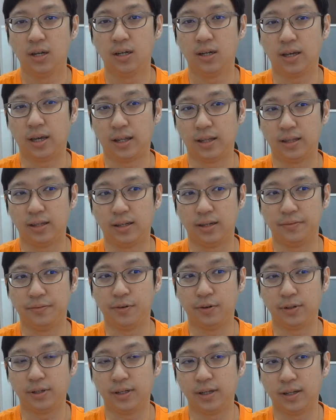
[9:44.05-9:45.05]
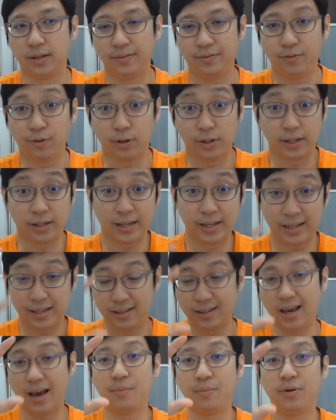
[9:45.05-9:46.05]
And for the
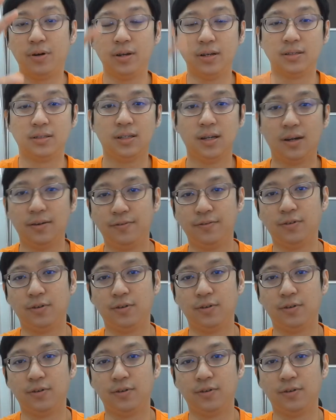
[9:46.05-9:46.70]
camera itself,